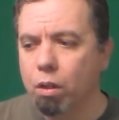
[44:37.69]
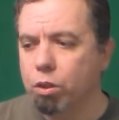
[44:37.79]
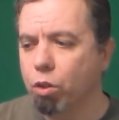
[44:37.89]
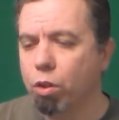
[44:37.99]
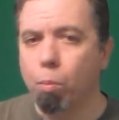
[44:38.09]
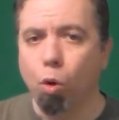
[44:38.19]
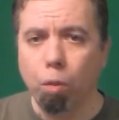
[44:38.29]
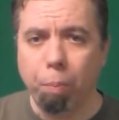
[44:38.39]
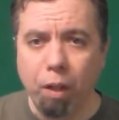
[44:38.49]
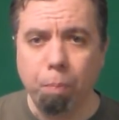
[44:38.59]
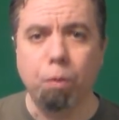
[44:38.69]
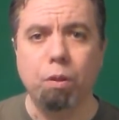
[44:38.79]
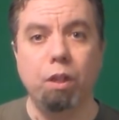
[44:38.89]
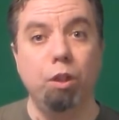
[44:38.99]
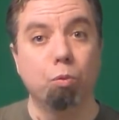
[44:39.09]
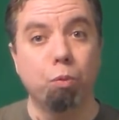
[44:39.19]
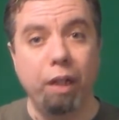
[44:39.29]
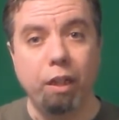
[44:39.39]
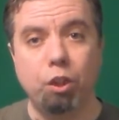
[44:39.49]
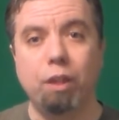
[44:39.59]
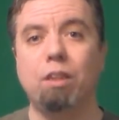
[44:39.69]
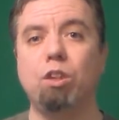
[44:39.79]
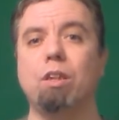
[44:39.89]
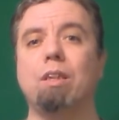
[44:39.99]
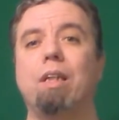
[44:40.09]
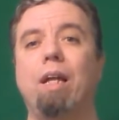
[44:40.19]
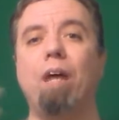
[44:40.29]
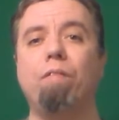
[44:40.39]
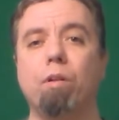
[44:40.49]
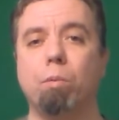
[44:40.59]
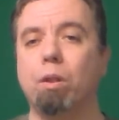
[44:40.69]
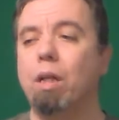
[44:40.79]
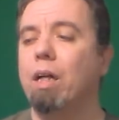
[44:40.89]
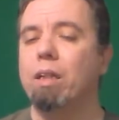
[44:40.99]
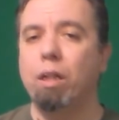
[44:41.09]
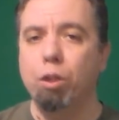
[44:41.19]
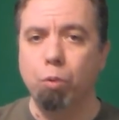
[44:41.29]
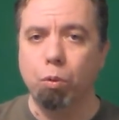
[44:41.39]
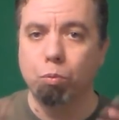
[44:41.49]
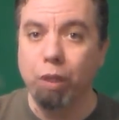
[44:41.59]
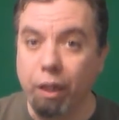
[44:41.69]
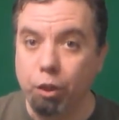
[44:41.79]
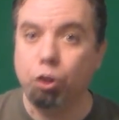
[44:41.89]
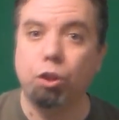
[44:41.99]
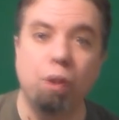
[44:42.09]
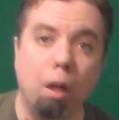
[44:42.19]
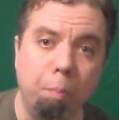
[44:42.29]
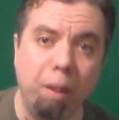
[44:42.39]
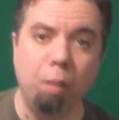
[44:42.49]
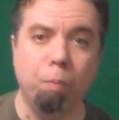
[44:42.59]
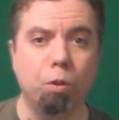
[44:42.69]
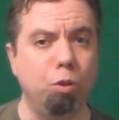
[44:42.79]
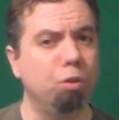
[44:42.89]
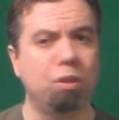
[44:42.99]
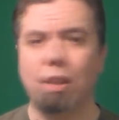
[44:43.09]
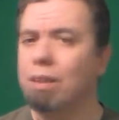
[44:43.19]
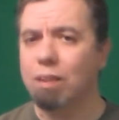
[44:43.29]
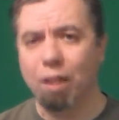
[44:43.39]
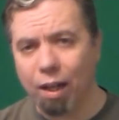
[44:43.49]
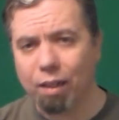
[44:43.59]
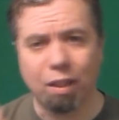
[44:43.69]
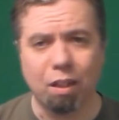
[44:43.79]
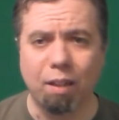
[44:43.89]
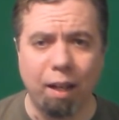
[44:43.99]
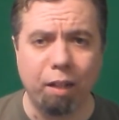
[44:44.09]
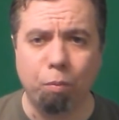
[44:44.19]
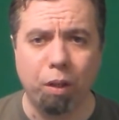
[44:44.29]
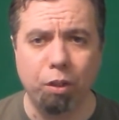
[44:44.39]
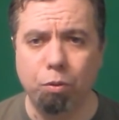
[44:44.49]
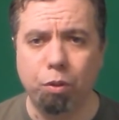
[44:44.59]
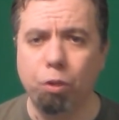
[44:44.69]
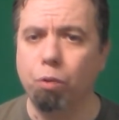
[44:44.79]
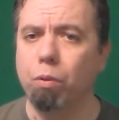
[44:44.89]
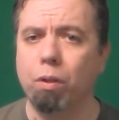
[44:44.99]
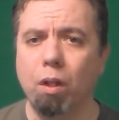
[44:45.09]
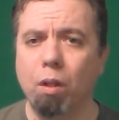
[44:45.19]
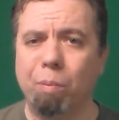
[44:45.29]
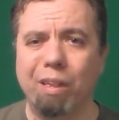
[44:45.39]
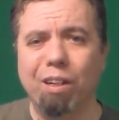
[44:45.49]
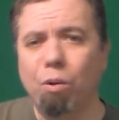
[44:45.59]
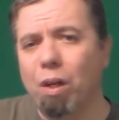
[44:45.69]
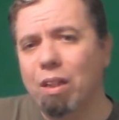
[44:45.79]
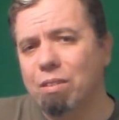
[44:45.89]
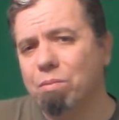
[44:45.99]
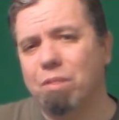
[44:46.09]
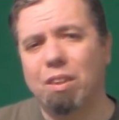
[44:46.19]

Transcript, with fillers: So the more people that you reach, it's just inevitable that you will reach some people who are just not going to like what you do. But you know what?